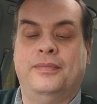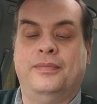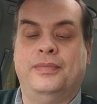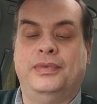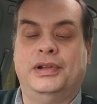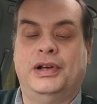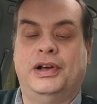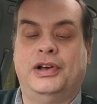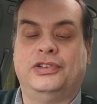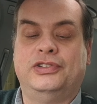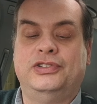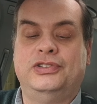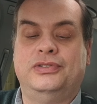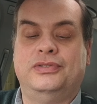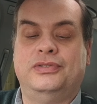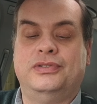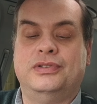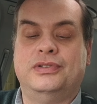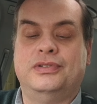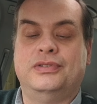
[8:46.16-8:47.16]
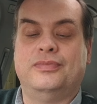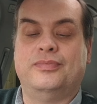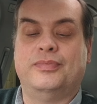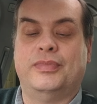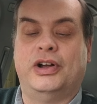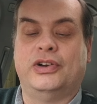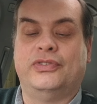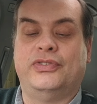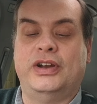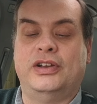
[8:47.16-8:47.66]
Last
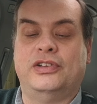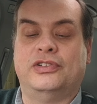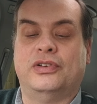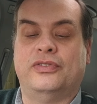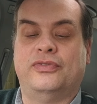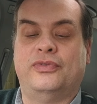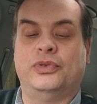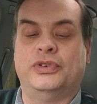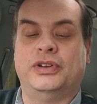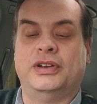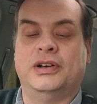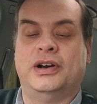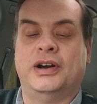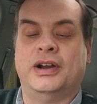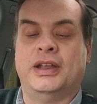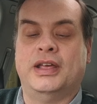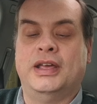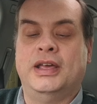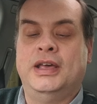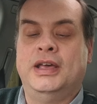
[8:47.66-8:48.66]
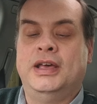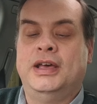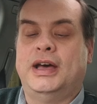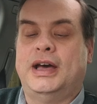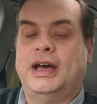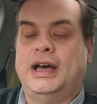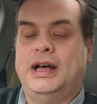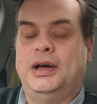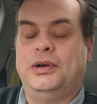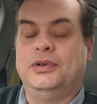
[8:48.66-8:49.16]
March, we only sold 49.
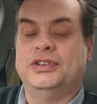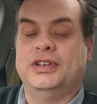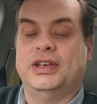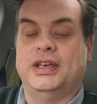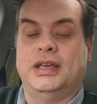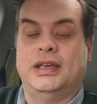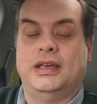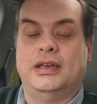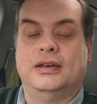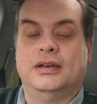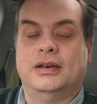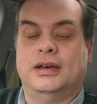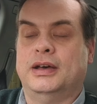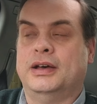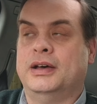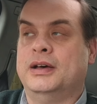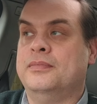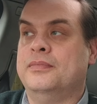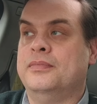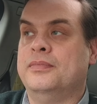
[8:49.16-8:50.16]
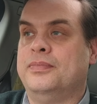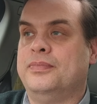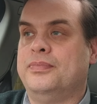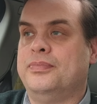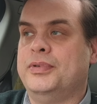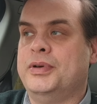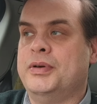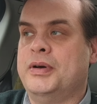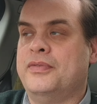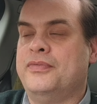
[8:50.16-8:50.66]
Audi,
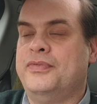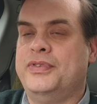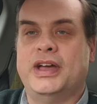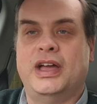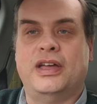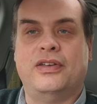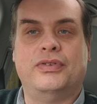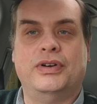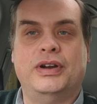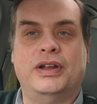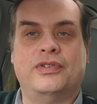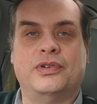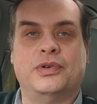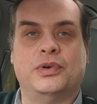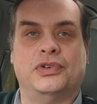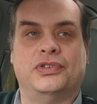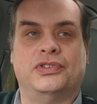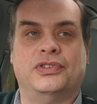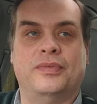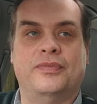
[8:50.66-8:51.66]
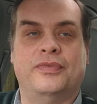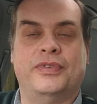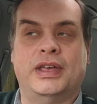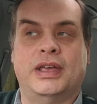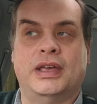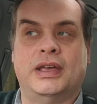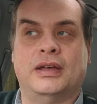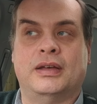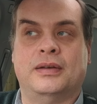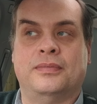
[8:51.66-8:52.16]
who have the A3, of course, in
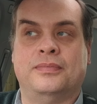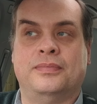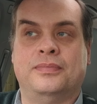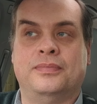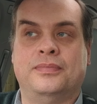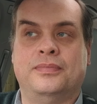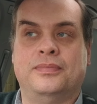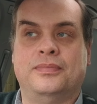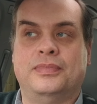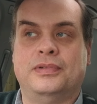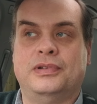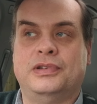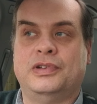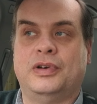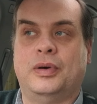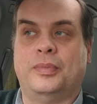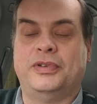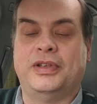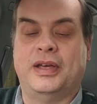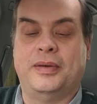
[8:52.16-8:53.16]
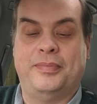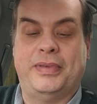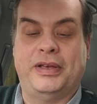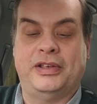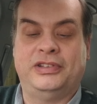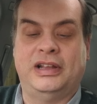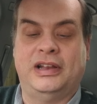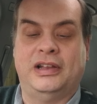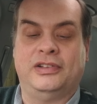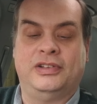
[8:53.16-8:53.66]
the top 10
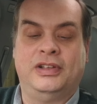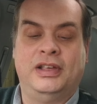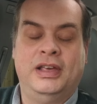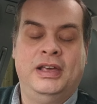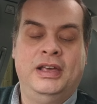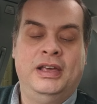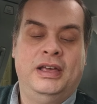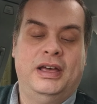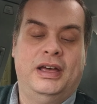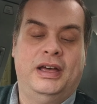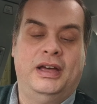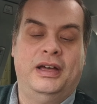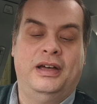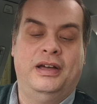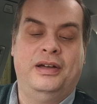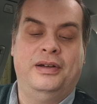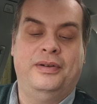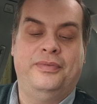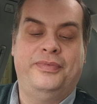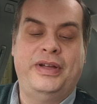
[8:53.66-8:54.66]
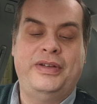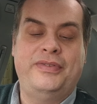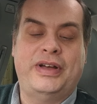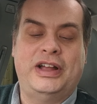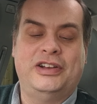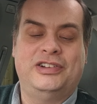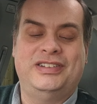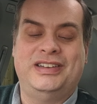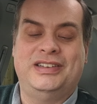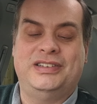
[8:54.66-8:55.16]
bestsellers, they've
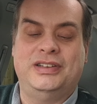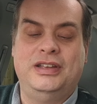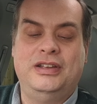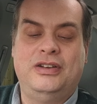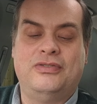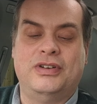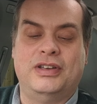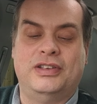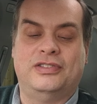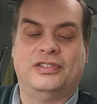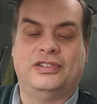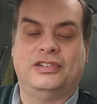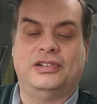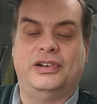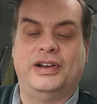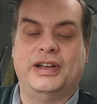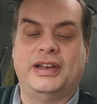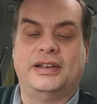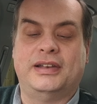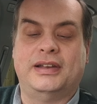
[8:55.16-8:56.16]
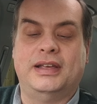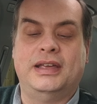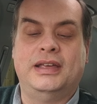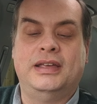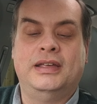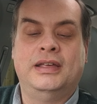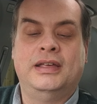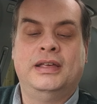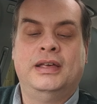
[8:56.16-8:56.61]
actually decreased slightly.